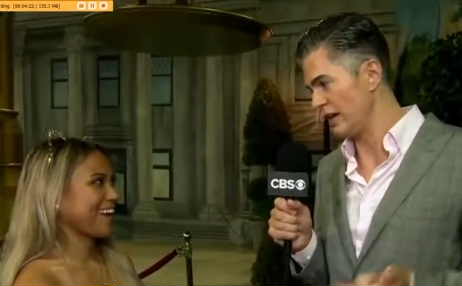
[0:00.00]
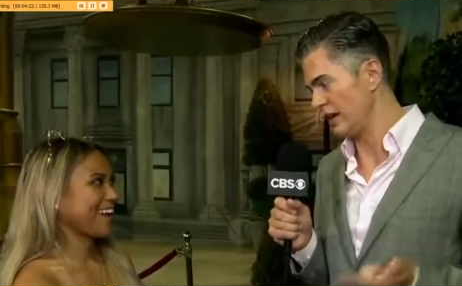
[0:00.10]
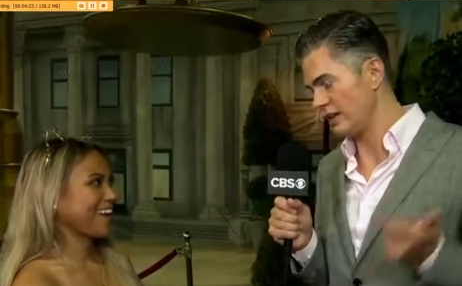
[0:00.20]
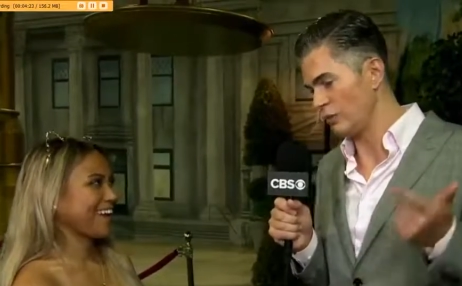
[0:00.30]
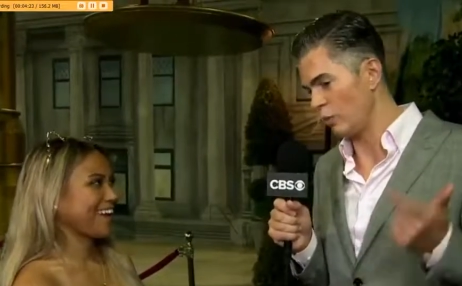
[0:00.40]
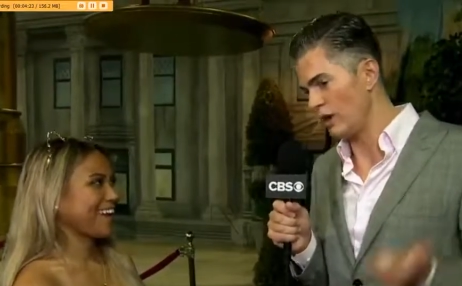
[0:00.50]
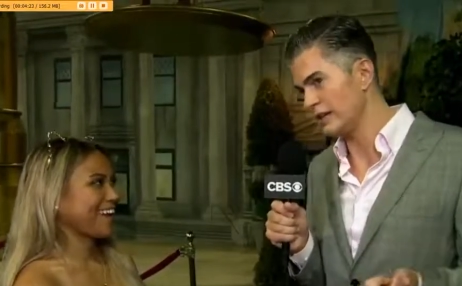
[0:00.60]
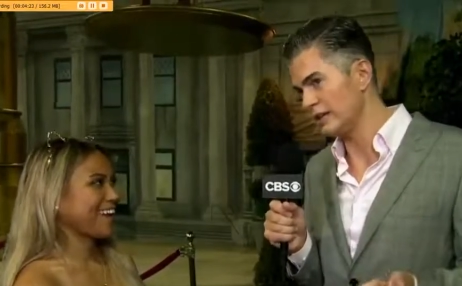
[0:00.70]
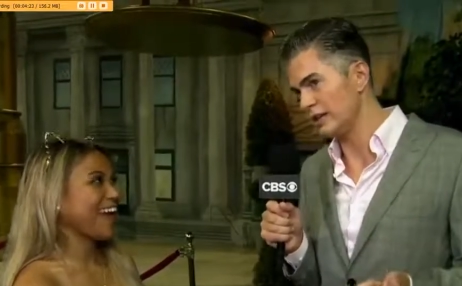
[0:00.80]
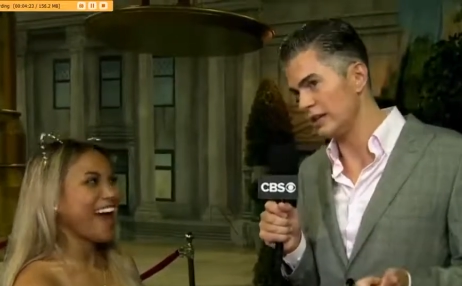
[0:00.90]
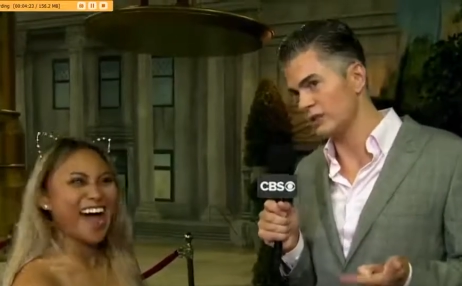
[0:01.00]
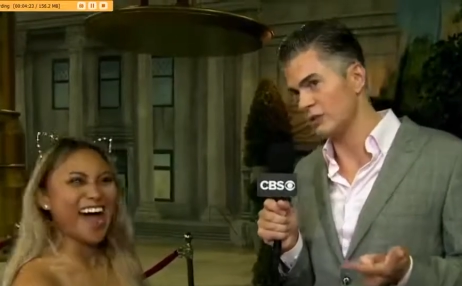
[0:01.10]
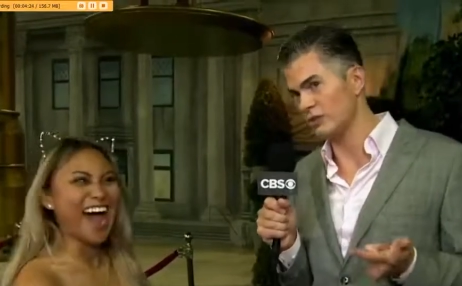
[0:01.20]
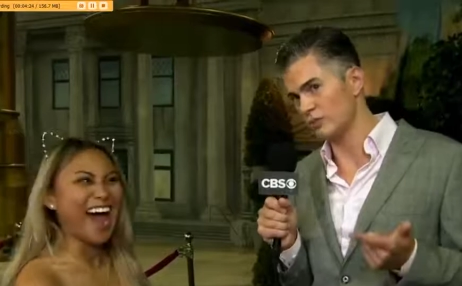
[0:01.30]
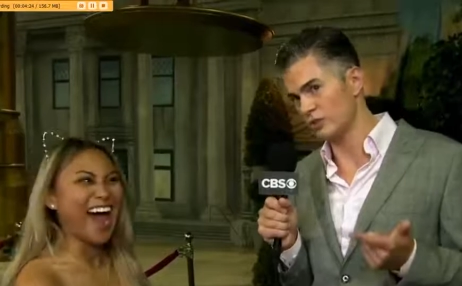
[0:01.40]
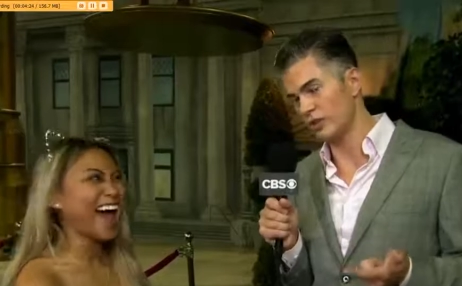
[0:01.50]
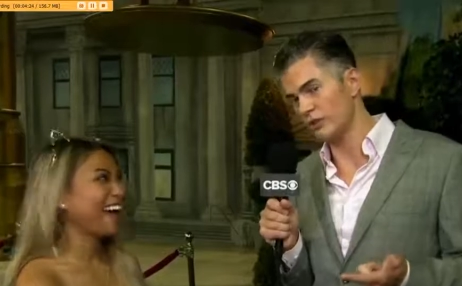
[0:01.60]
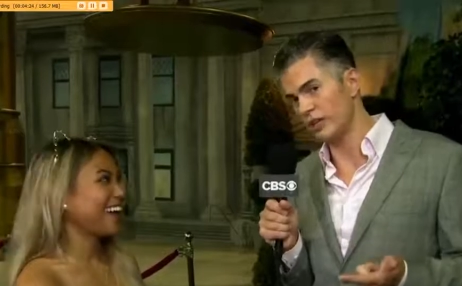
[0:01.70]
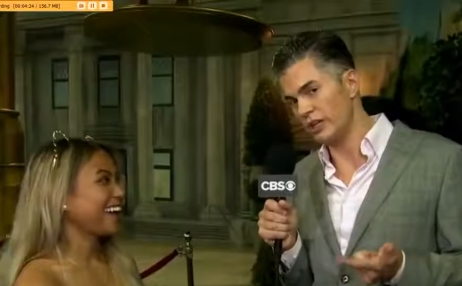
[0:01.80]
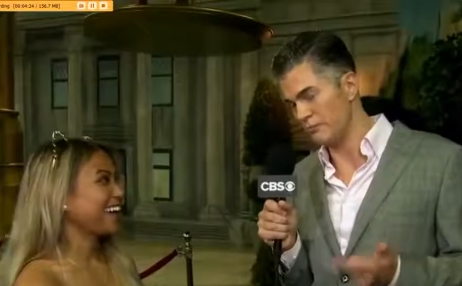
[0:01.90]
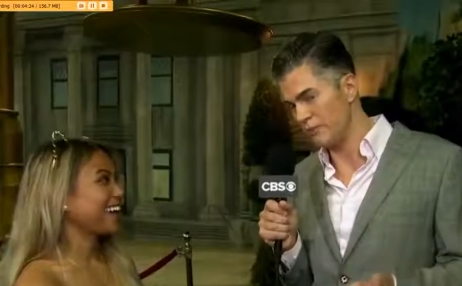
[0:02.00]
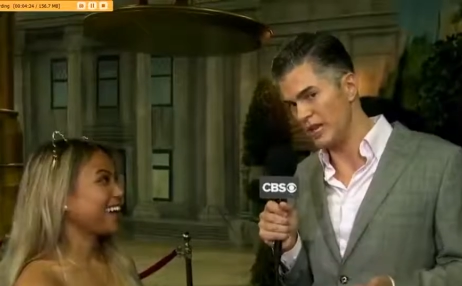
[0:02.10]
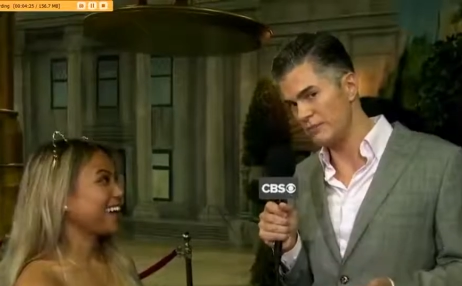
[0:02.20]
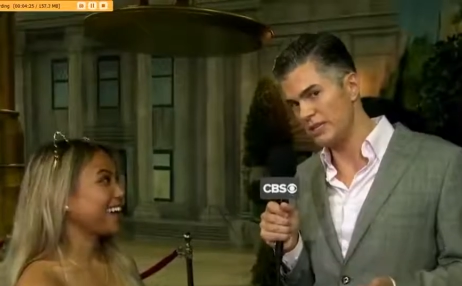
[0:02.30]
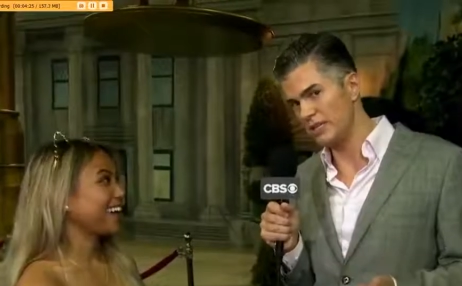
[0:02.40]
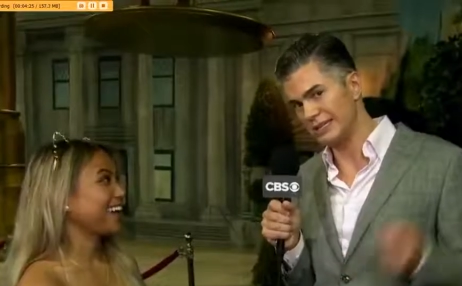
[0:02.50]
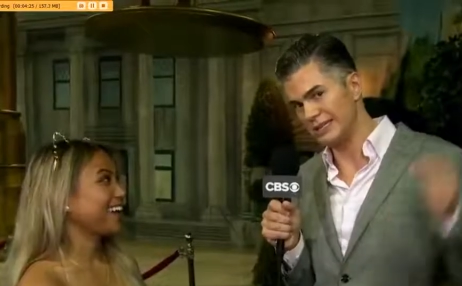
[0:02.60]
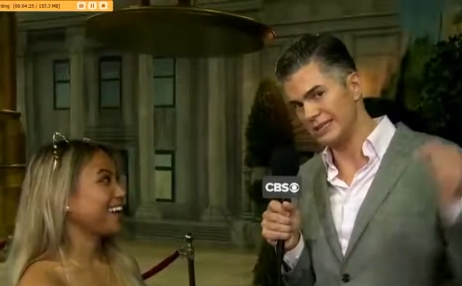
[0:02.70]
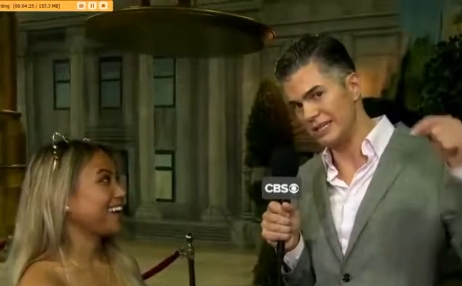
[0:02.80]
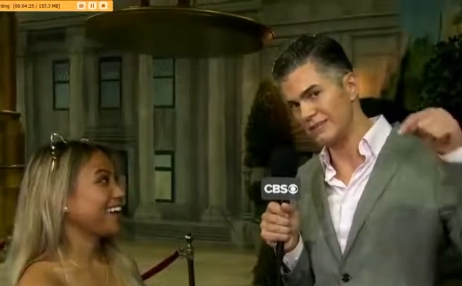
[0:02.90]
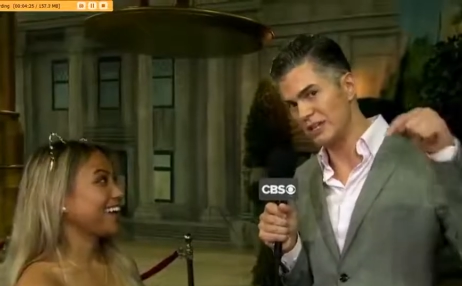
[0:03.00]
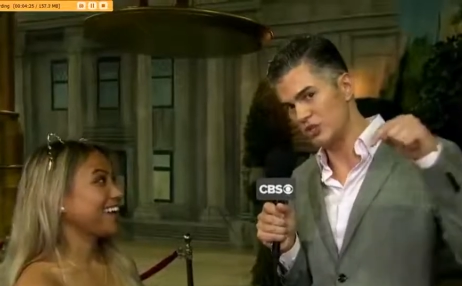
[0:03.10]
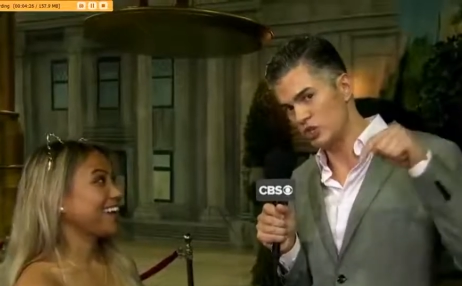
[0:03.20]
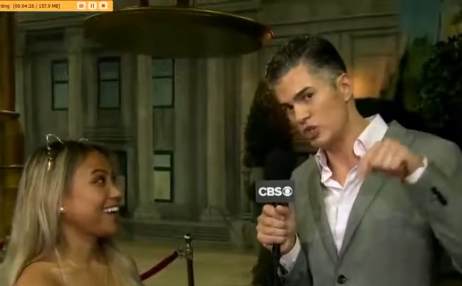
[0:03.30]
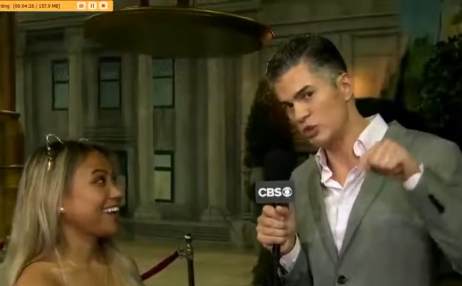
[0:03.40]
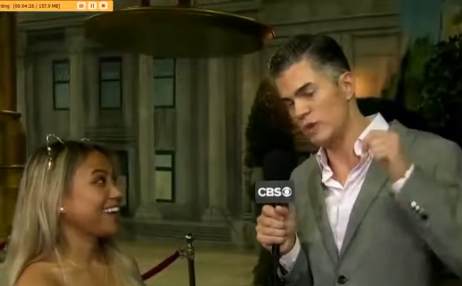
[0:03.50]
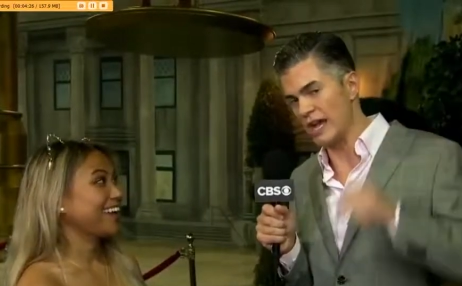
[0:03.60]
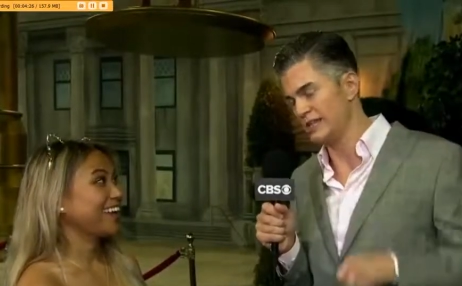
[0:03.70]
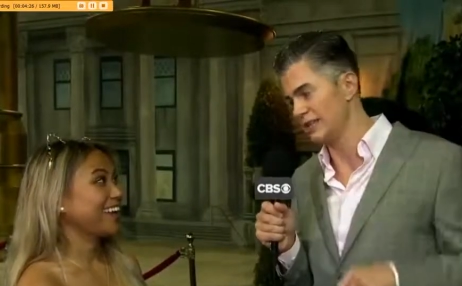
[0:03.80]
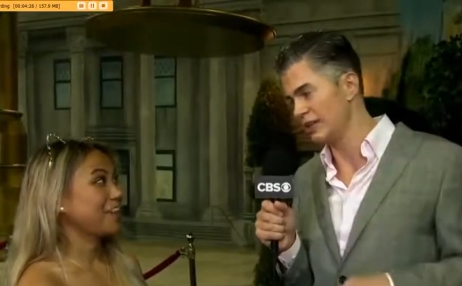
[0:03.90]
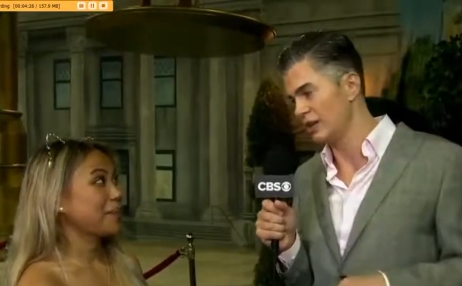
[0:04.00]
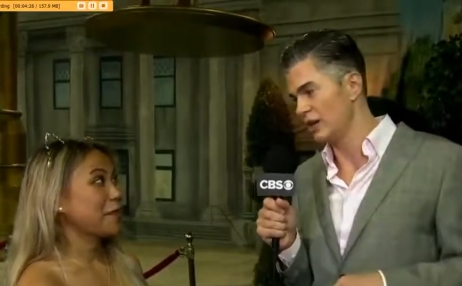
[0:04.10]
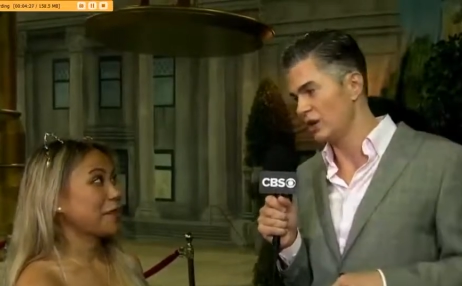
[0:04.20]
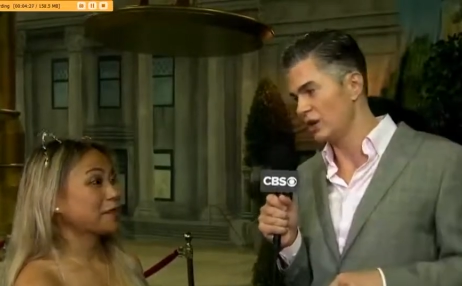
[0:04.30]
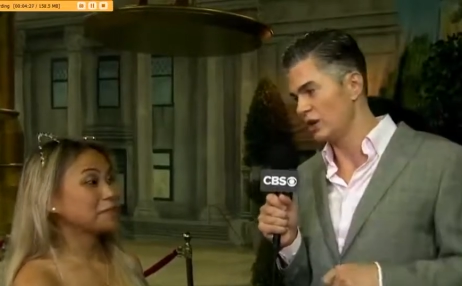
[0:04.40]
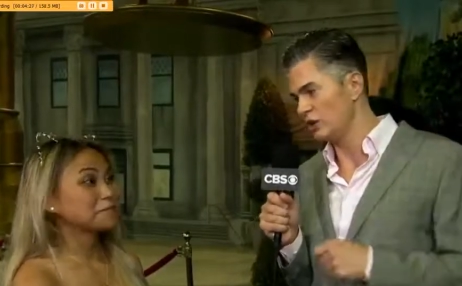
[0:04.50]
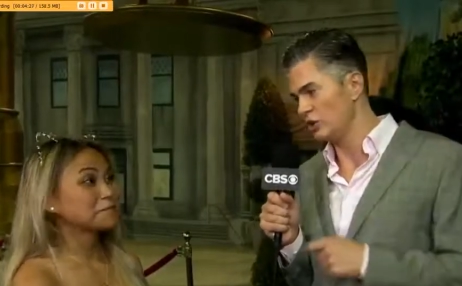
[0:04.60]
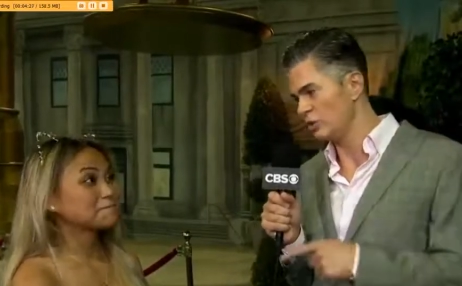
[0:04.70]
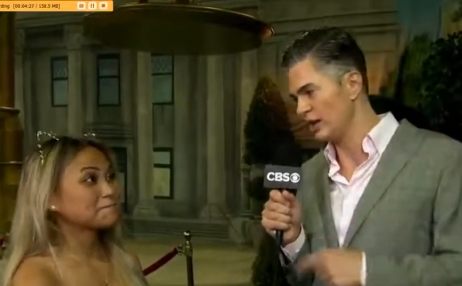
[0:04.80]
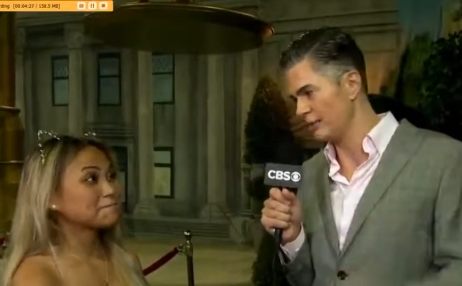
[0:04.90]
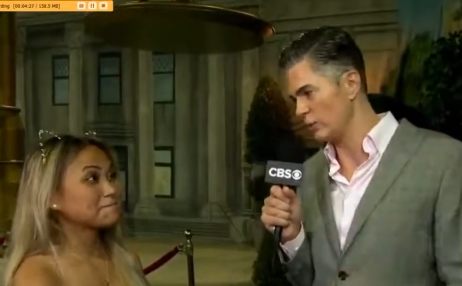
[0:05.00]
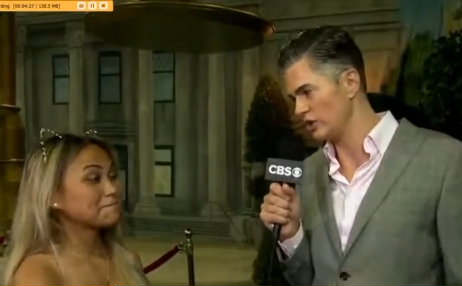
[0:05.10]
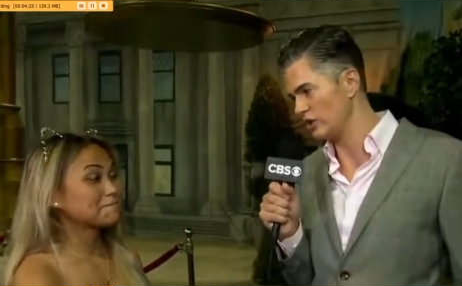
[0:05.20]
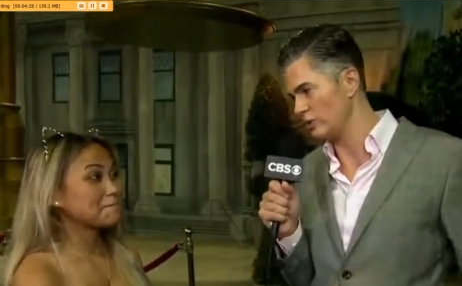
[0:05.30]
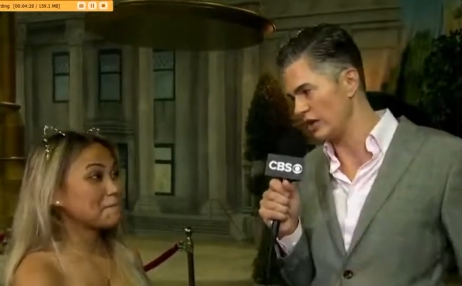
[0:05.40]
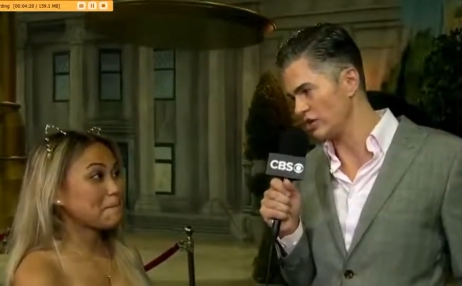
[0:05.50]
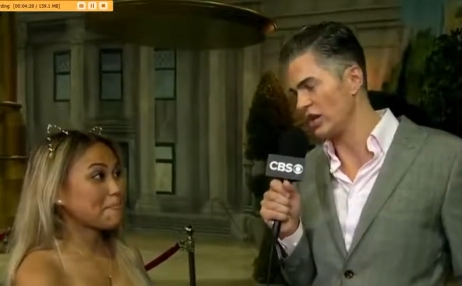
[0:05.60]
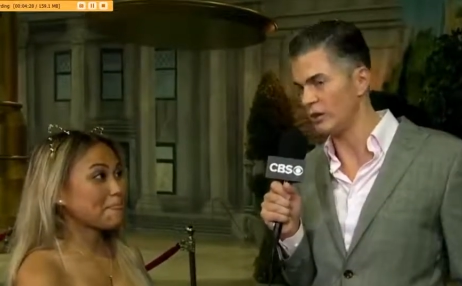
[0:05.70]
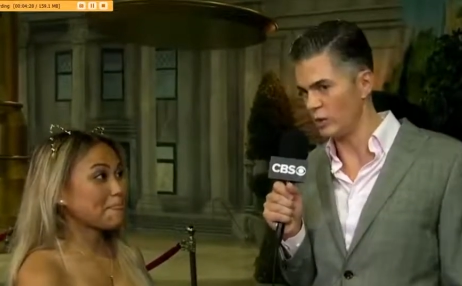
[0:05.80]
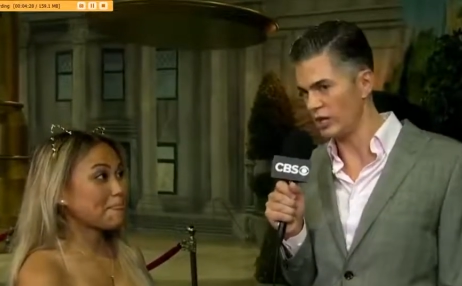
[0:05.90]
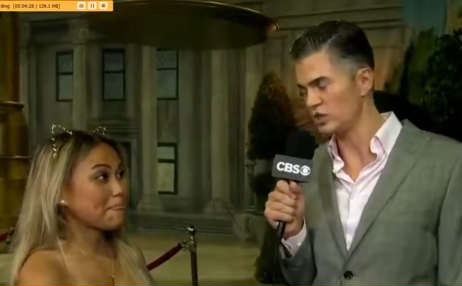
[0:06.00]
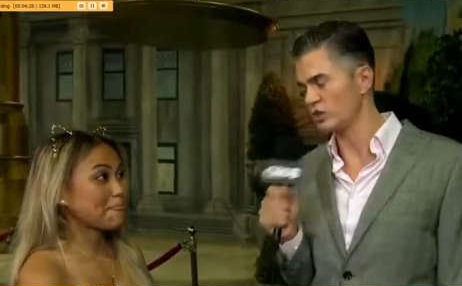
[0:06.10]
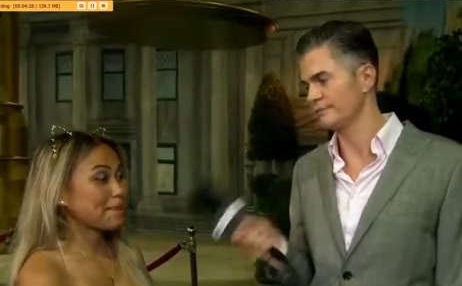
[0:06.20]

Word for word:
Speaker 1: and I think one is going to result in a baby conceived tonight. You tell me which is which and which.